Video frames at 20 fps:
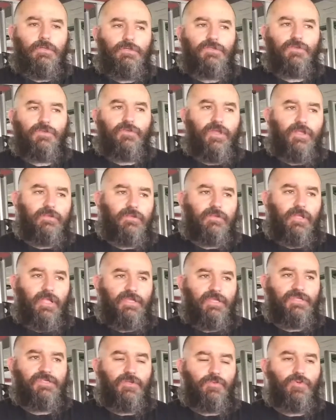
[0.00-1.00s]
So that
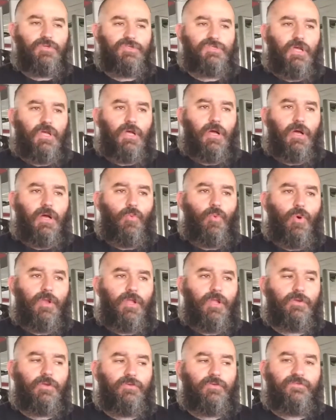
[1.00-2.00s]
last set was
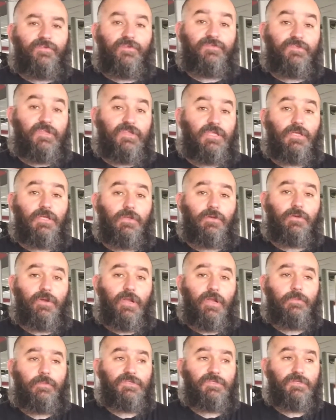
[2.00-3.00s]
115
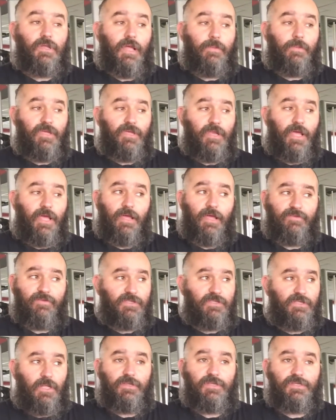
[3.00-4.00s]
kilograms. I mean, I
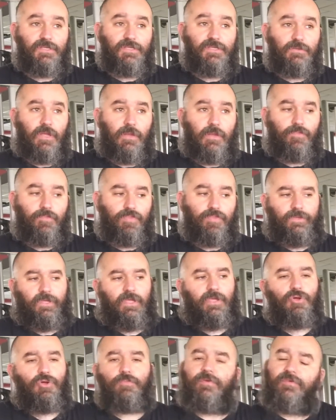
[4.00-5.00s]
haven't done this in,
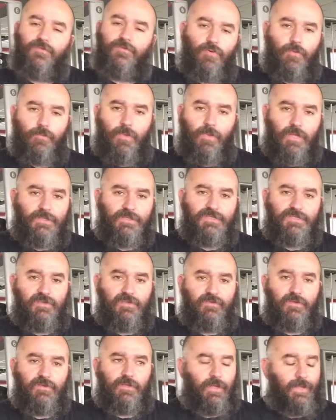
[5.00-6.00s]
it could be 4 months
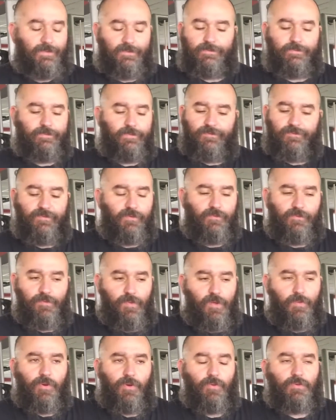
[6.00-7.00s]
even. I don't even
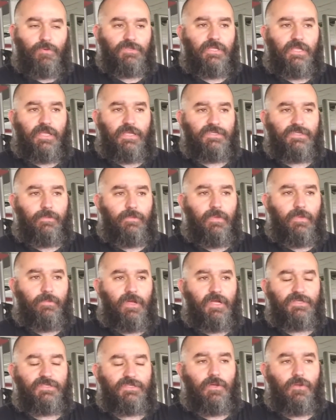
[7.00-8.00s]
remember when was the last time I
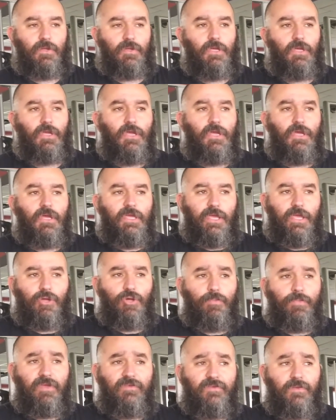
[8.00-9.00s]
maxed out. It
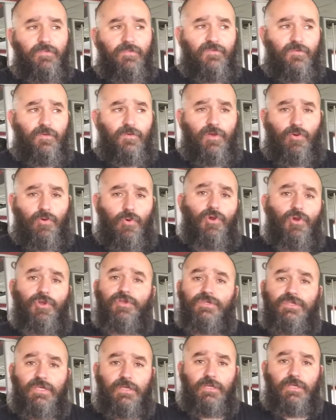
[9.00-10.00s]
could be even before the
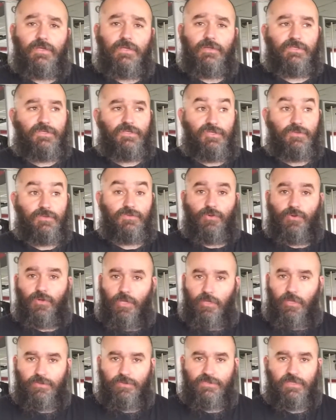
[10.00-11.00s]
quarantine, because the gyms were
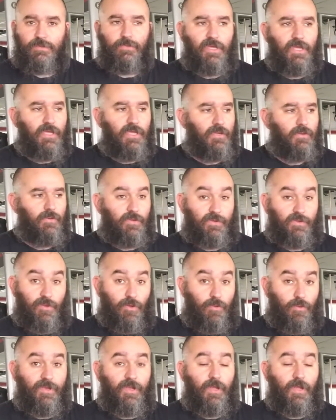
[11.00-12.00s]
closed in May. They
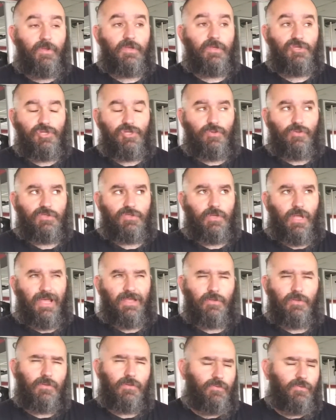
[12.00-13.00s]
opened up in June, so I
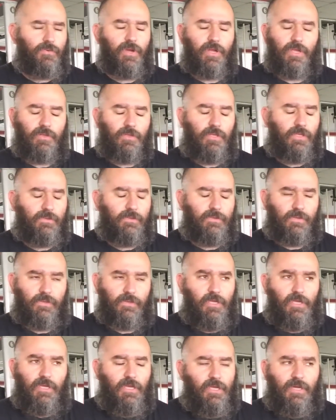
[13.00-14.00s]
don't
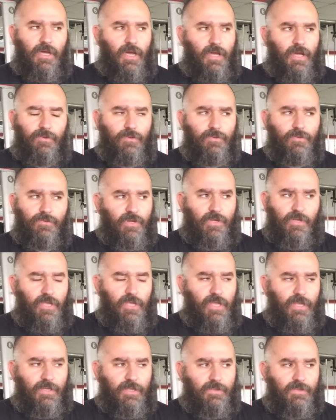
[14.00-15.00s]

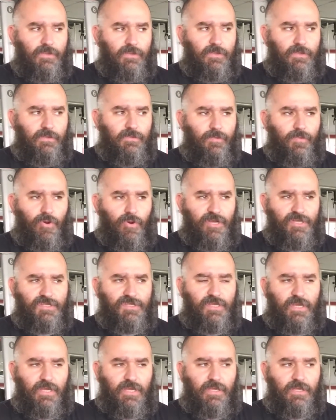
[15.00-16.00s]
recollect
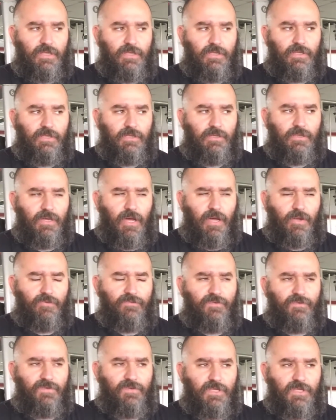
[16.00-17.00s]
pressing
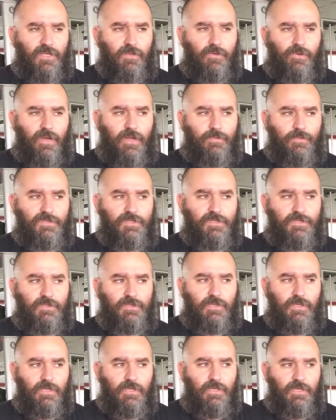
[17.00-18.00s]
150 kilograms
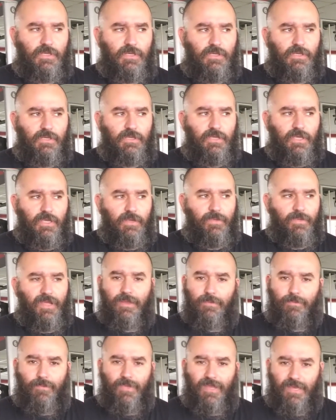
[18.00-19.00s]
in
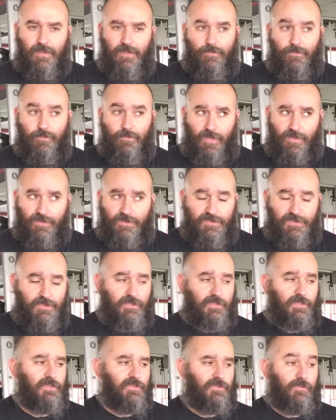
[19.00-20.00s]
many months.
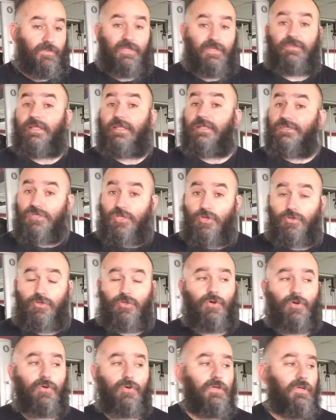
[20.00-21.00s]
So that's good
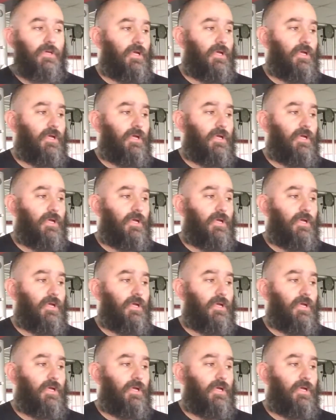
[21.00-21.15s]
though.